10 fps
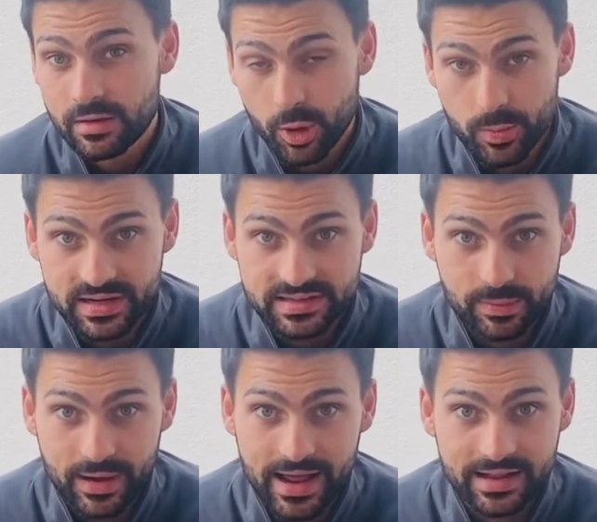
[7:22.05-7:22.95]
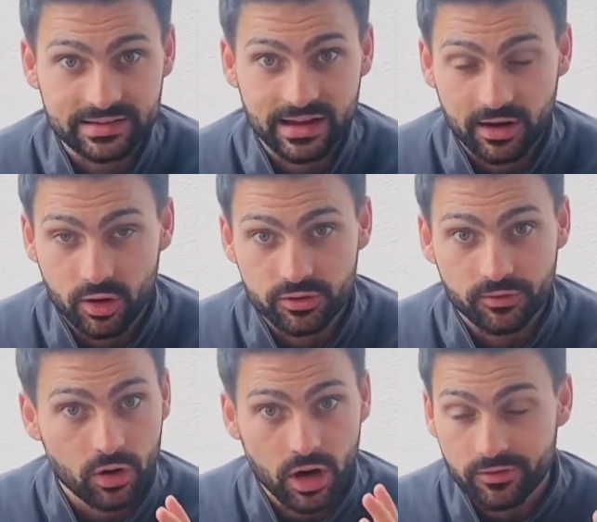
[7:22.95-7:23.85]
mobility plans, and loads
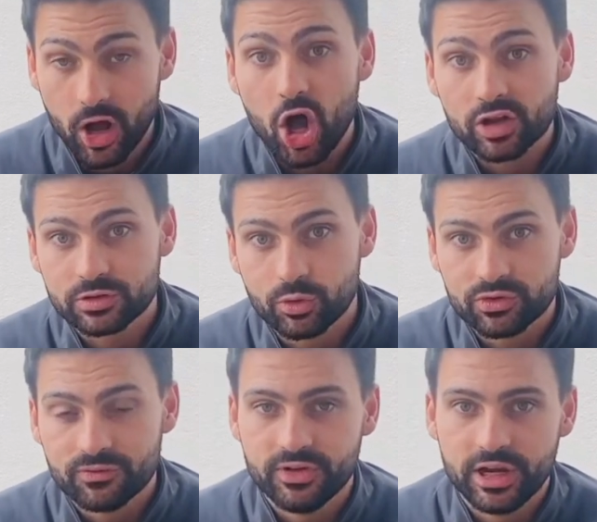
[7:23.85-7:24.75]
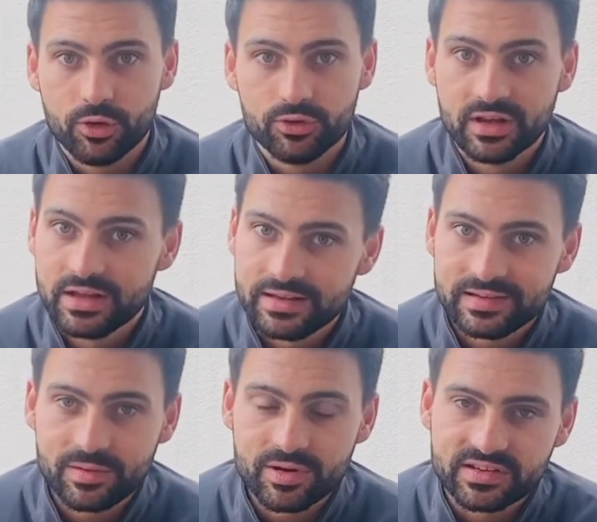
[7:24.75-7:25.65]
of kind of articles and videos
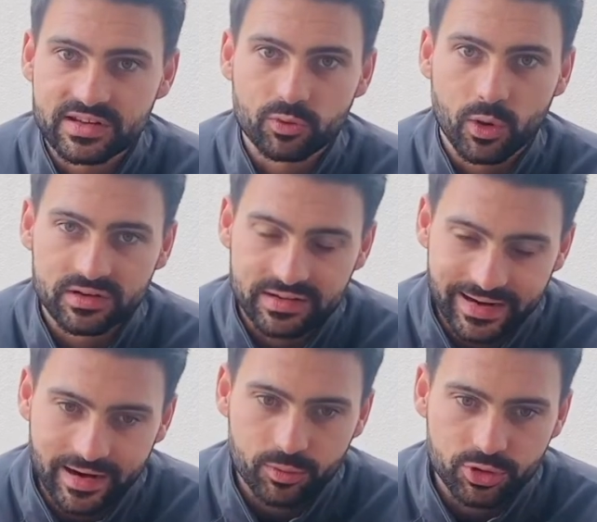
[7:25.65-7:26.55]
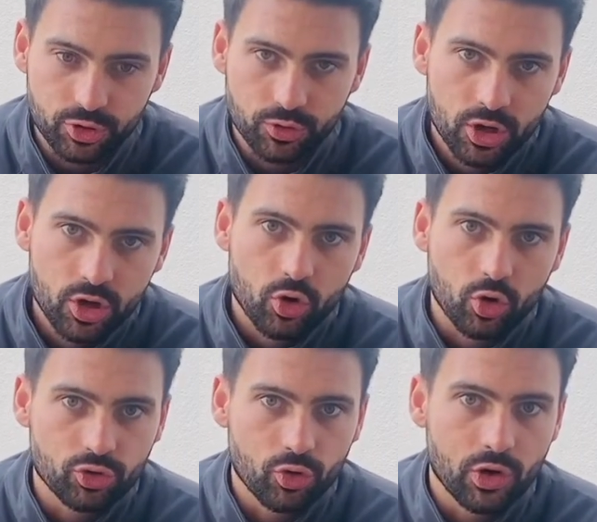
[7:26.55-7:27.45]
similar to this one to help you
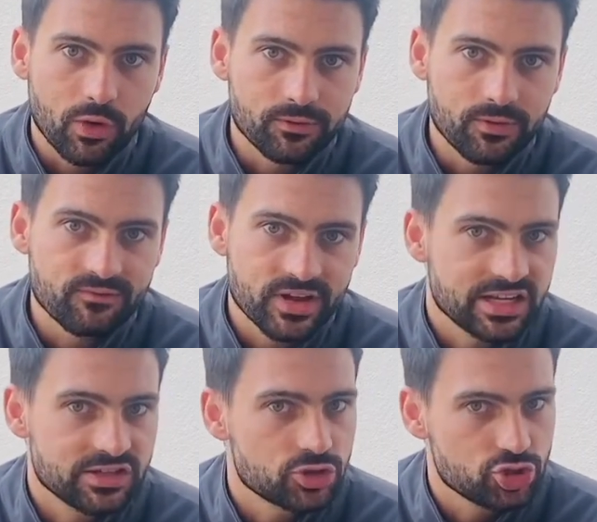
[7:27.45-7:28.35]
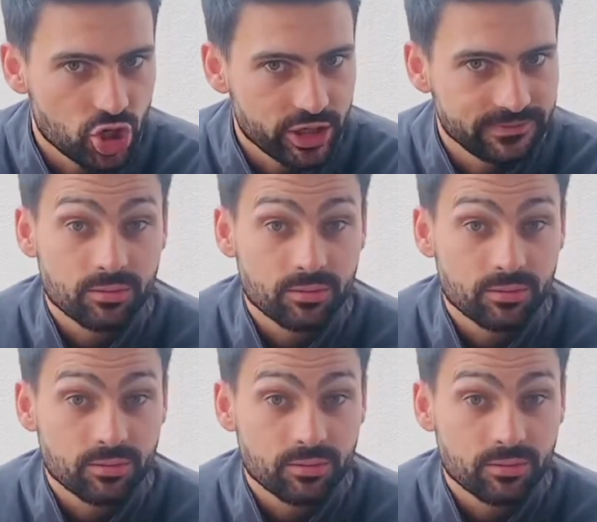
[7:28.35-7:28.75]
on your golf fitness journey.